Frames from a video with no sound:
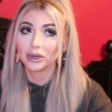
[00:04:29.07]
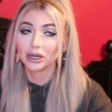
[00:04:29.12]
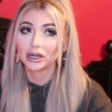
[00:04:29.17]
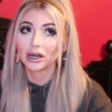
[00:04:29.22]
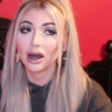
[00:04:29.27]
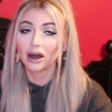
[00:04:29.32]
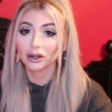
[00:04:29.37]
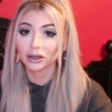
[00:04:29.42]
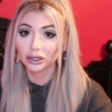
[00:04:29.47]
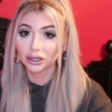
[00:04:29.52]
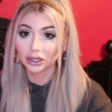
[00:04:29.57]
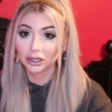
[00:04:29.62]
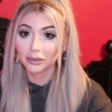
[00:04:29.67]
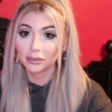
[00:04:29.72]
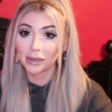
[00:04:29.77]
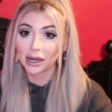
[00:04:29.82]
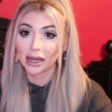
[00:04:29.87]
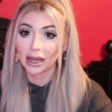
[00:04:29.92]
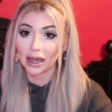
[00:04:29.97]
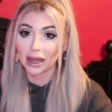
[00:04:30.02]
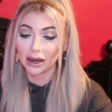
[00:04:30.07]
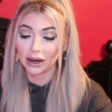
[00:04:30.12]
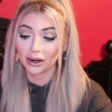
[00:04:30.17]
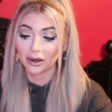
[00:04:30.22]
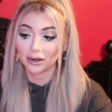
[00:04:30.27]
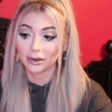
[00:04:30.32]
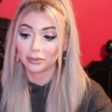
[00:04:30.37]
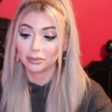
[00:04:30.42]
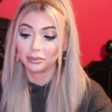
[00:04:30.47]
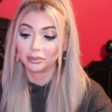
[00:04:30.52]
colored my
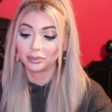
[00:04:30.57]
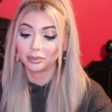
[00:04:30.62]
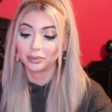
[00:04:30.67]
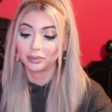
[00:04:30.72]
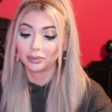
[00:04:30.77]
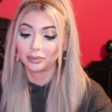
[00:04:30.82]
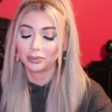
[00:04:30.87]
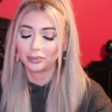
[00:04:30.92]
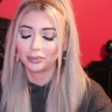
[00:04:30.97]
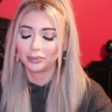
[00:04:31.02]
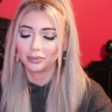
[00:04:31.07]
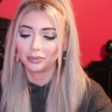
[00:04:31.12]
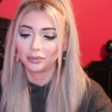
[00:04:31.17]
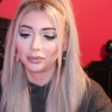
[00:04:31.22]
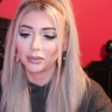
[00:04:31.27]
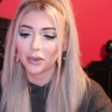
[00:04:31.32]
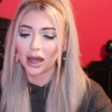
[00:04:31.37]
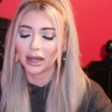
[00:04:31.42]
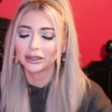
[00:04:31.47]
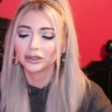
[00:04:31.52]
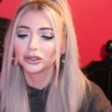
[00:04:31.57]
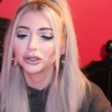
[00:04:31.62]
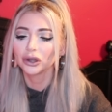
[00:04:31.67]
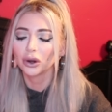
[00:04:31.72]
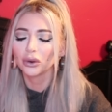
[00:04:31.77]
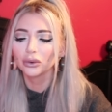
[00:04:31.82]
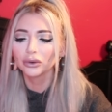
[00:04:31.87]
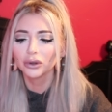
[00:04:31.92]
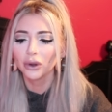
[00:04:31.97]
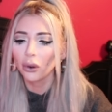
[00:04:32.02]
hair. I
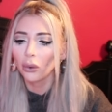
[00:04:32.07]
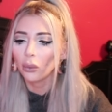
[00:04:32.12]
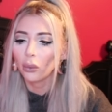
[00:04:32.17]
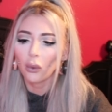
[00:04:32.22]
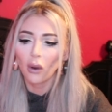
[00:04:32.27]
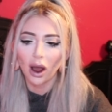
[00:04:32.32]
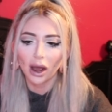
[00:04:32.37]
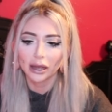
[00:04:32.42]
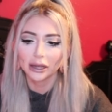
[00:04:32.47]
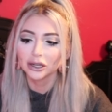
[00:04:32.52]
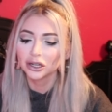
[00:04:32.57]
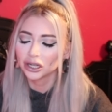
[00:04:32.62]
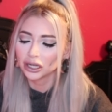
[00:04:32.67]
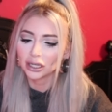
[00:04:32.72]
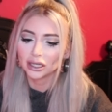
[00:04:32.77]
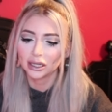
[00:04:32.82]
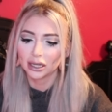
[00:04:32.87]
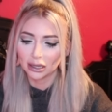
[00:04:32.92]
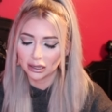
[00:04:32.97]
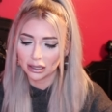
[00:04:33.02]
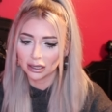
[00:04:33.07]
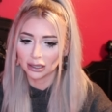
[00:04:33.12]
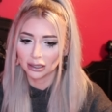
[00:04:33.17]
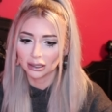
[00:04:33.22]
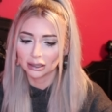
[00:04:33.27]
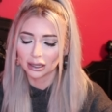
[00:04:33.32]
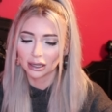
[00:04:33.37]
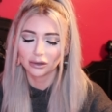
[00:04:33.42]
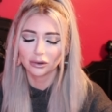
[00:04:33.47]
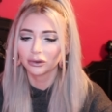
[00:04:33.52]
don't know why she did
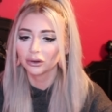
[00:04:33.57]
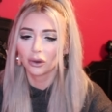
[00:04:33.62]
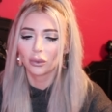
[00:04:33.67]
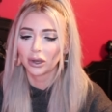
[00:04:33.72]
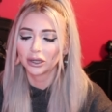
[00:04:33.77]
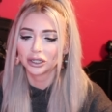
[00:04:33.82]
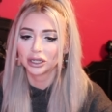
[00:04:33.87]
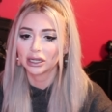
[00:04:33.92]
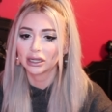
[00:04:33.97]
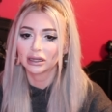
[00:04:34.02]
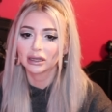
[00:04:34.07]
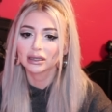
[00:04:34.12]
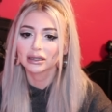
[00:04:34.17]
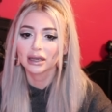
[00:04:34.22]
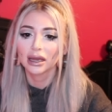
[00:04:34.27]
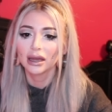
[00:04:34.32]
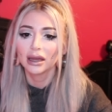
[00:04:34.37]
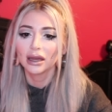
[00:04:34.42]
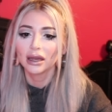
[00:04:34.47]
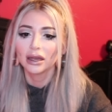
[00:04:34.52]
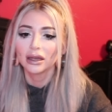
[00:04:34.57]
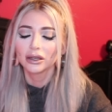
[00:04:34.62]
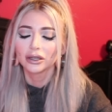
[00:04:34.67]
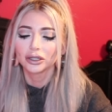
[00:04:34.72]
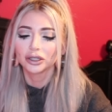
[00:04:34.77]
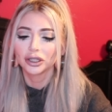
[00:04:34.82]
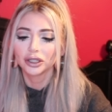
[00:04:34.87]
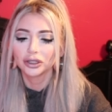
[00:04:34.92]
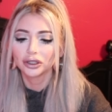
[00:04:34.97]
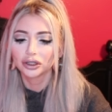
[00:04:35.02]
this. I don't know why she did this.
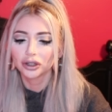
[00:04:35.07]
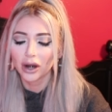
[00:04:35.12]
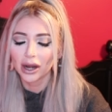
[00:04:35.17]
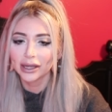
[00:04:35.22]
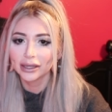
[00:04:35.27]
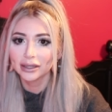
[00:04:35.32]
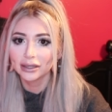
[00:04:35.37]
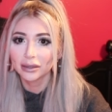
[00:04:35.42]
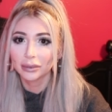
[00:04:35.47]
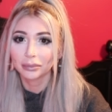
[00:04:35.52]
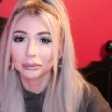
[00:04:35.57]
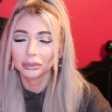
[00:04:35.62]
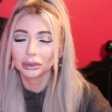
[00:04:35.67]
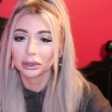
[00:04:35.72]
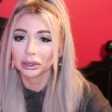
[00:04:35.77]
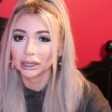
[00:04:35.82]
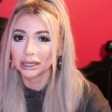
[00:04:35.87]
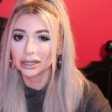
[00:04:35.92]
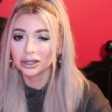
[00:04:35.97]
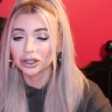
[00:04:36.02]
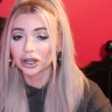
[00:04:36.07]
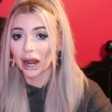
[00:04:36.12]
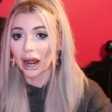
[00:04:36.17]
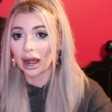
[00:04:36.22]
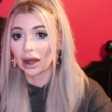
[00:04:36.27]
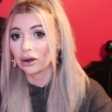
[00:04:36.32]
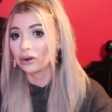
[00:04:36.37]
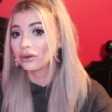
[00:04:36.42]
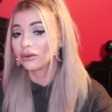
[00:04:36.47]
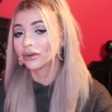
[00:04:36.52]
She tried to bleach
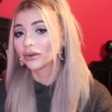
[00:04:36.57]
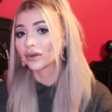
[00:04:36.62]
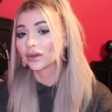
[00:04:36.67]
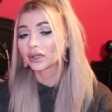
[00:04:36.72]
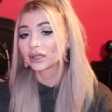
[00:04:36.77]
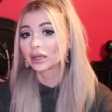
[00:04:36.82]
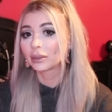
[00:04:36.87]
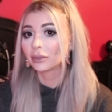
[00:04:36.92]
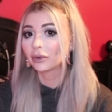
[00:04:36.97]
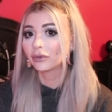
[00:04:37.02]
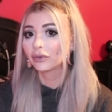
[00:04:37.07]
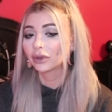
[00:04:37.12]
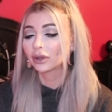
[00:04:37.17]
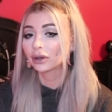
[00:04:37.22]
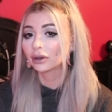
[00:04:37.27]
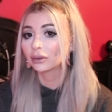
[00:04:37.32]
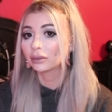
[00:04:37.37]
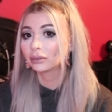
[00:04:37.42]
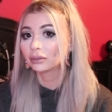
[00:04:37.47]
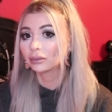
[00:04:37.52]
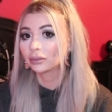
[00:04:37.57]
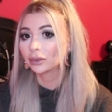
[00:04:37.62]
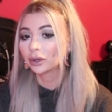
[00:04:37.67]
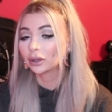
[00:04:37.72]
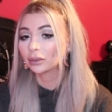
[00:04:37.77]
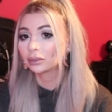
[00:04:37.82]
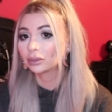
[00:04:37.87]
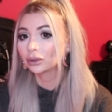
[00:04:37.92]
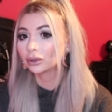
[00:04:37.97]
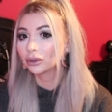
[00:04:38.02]
out some of the,
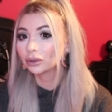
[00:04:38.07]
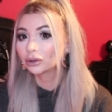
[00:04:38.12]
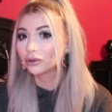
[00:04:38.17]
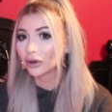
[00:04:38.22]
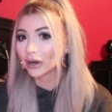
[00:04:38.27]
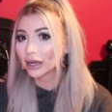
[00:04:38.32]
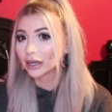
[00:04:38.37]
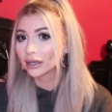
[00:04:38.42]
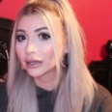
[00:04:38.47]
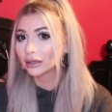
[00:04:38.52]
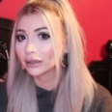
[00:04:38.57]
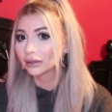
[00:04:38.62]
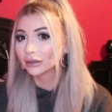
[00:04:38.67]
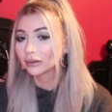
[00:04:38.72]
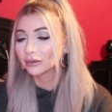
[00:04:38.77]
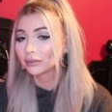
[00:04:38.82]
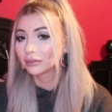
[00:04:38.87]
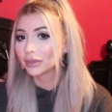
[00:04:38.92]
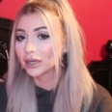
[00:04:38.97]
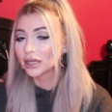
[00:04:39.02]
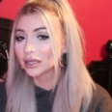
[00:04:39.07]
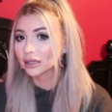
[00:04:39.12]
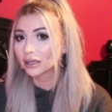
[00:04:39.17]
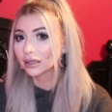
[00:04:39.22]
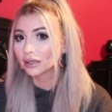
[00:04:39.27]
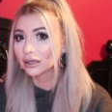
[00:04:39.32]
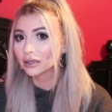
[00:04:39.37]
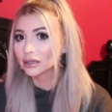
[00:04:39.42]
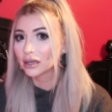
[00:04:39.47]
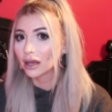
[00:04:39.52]
the blue-gray
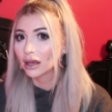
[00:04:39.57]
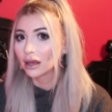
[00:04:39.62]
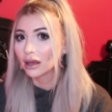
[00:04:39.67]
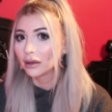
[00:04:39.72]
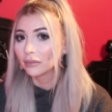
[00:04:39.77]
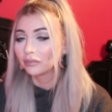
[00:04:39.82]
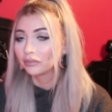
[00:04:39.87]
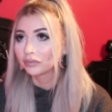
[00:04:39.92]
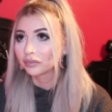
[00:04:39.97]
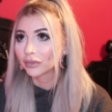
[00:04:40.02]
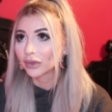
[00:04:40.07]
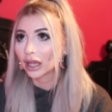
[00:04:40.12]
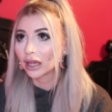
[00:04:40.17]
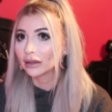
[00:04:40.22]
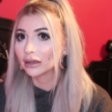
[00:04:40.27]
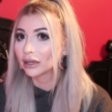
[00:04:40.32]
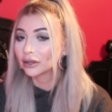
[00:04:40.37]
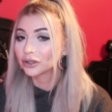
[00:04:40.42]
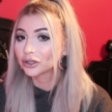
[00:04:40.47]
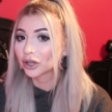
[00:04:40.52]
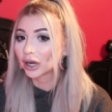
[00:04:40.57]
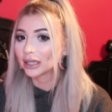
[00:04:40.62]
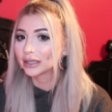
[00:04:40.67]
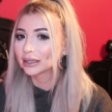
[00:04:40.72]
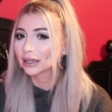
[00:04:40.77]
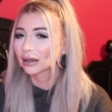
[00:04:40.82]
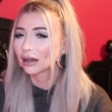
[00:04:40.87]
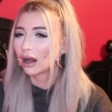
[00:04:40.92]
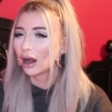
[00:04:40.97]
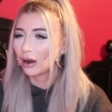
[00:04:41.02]
pieces and then tried
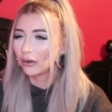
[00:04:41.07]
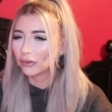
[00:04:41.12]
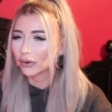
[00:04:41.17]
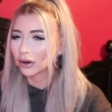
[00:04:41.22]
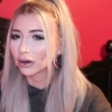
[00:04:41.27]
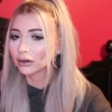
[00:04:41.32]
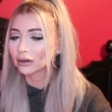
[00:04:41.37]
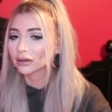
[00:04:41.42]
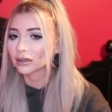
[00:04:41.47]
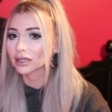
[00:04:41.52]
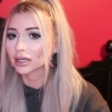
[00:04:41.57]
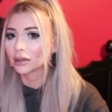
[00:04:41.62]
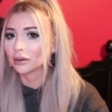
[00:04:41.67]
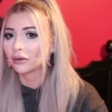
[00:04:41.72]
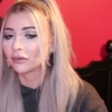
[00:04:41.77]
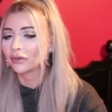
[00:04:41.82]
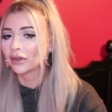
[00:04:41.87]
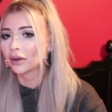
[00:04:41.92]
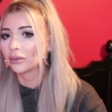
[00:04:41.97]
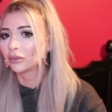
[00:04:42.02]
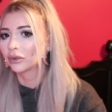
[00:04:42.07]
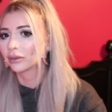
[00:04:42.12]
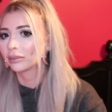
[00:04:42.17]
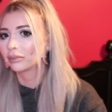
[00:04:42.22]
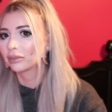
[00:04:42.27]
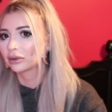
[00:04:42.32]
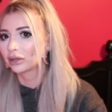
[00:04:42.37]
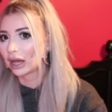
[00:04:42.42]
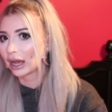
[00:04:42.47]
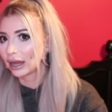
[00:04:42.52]
to cover some of them with
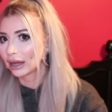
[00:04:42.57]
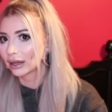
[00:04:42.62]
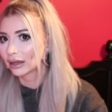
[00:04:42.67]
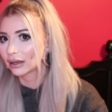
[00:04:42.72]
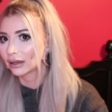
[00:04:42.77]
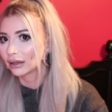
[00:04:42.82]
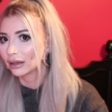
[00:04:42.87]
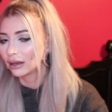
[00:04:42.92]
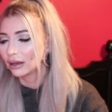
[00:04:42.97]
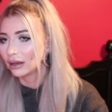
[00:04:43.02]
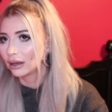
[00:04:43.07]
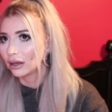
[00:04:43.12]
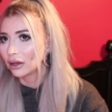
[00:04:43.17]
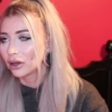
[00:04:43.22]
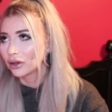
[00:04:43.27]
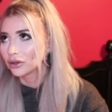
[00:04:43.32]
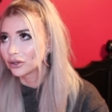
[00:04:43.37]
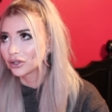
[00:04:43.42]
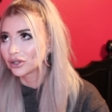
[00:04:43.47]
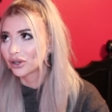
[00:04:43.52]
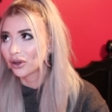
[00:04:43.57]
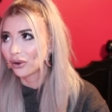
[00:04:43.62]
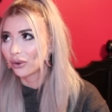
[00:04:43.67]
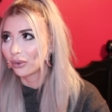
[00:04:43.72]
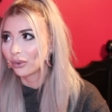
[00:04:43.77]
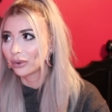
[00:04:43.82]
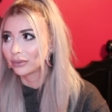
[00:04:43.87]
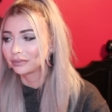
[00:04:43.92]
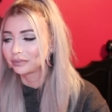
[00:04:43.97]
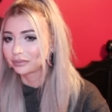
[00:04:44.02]
black.
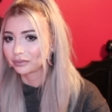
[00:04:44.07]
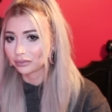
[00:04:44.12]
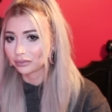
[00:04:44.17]
So